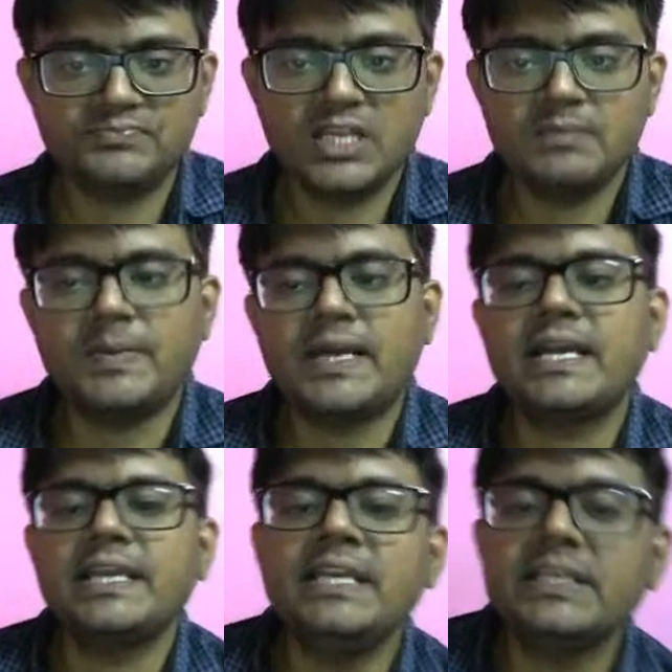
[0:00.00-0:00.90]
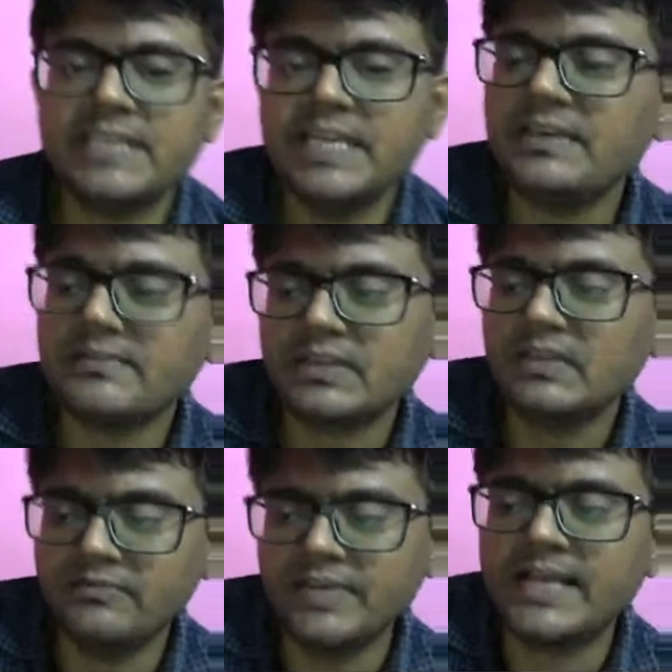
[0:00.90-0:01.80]
initially
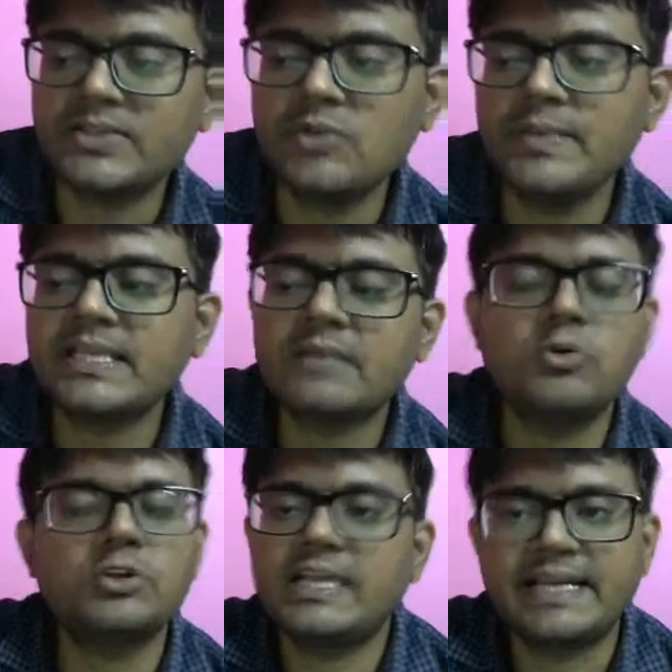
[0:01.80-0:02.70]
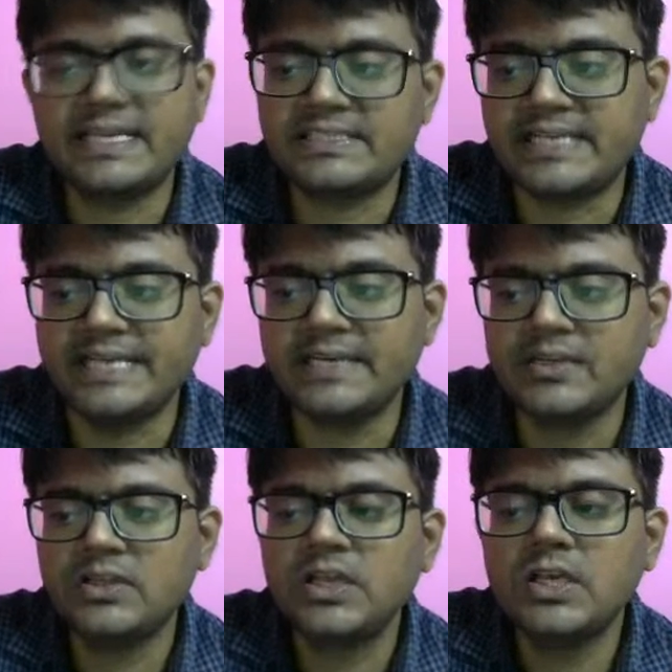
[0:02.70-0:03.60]
we are assuming that both are at rest, right?
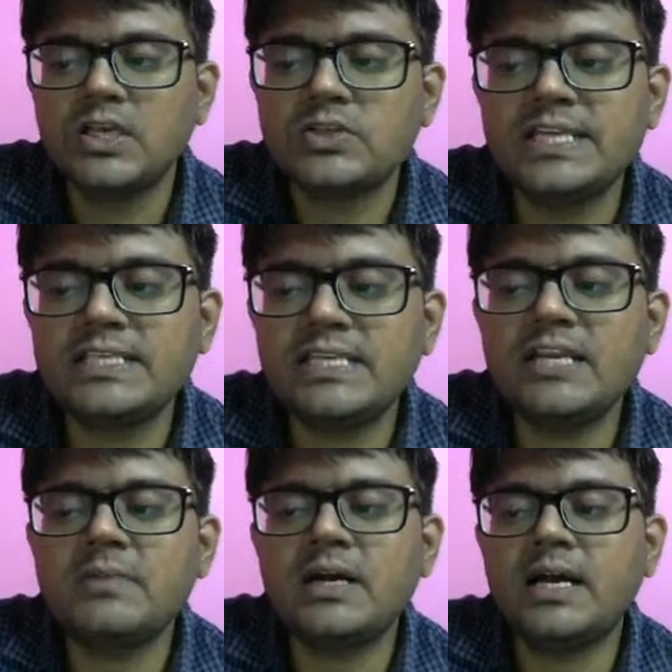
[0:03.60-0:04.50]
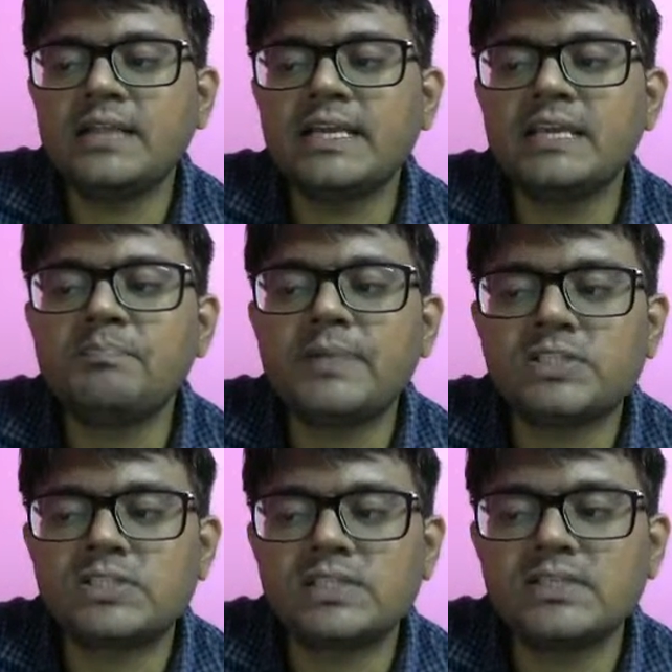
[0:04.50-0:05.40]
So initially the
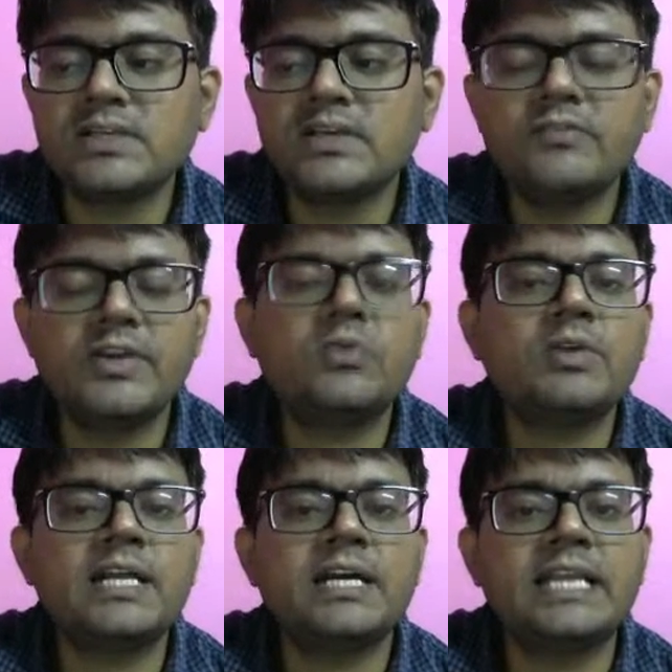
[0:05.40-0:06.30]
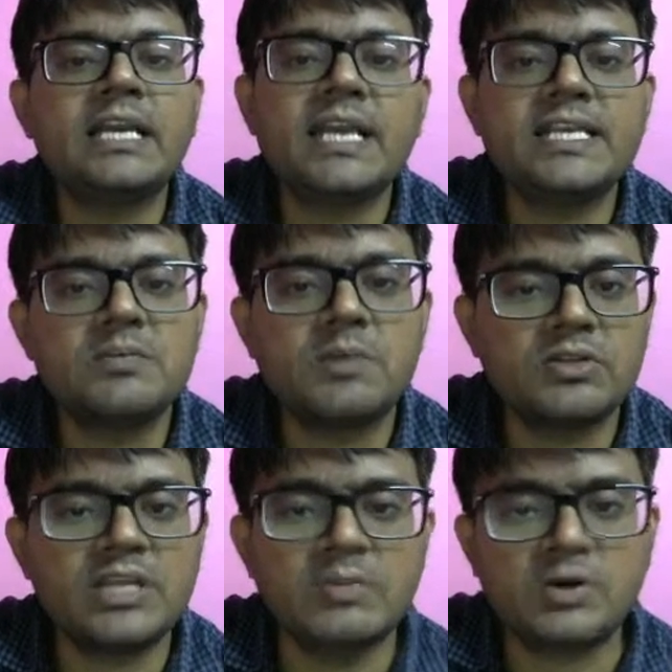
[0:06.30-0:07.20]
impulse veru and the 10 kg mattum
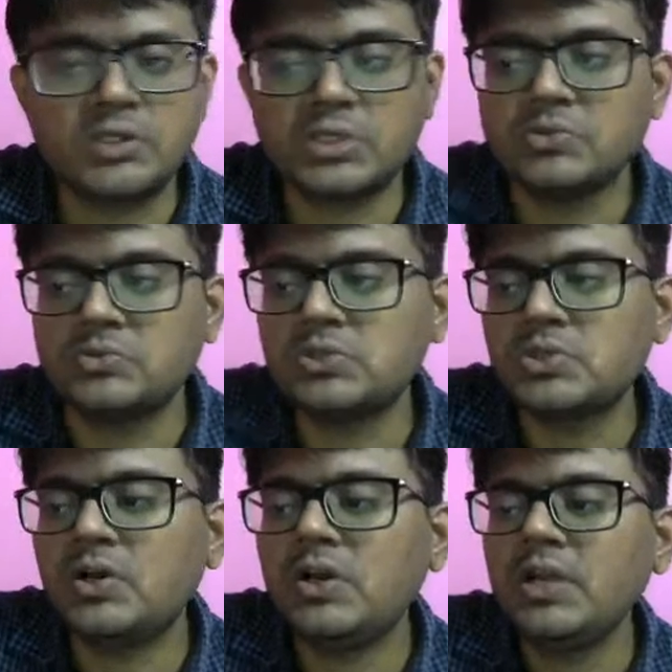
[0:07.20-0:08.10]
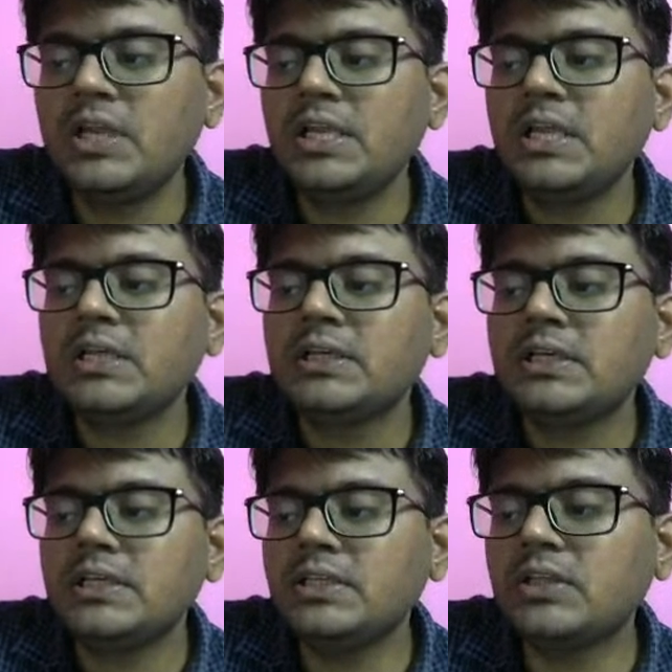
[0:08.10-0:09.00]
dhaan nama kuduthirkom. So
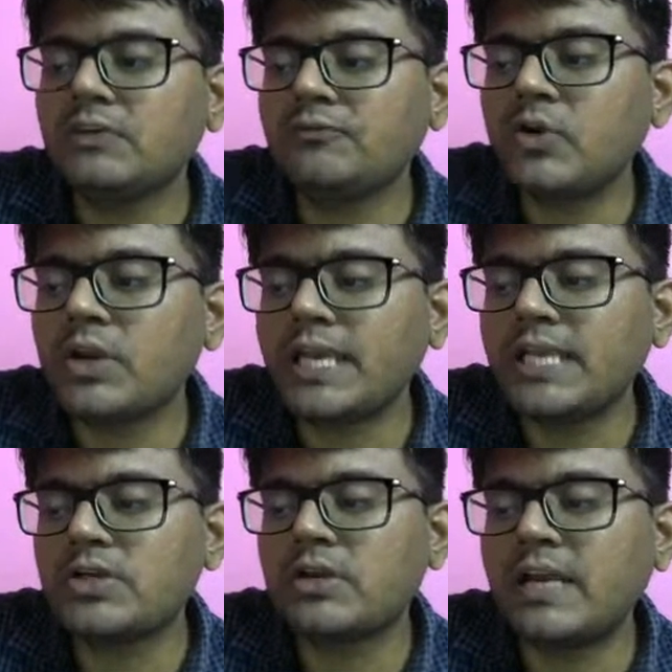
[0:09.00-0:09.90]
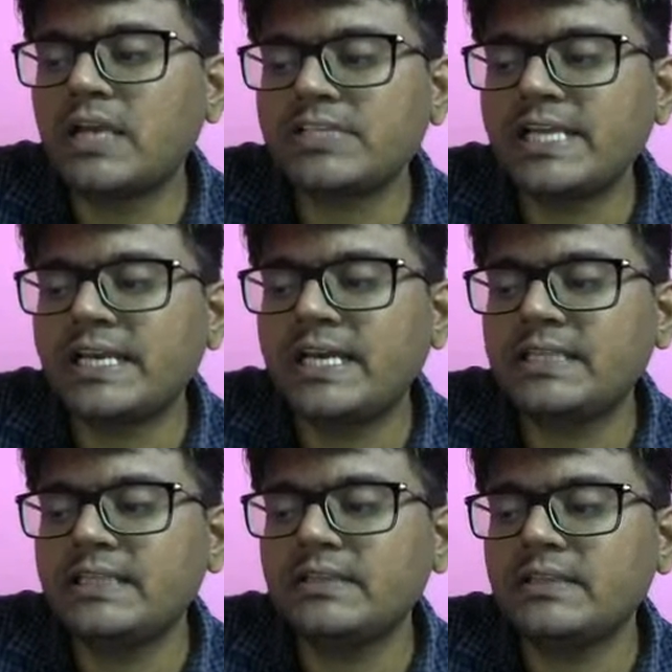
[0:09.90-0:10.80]
idoda 4 kg oda velocity enna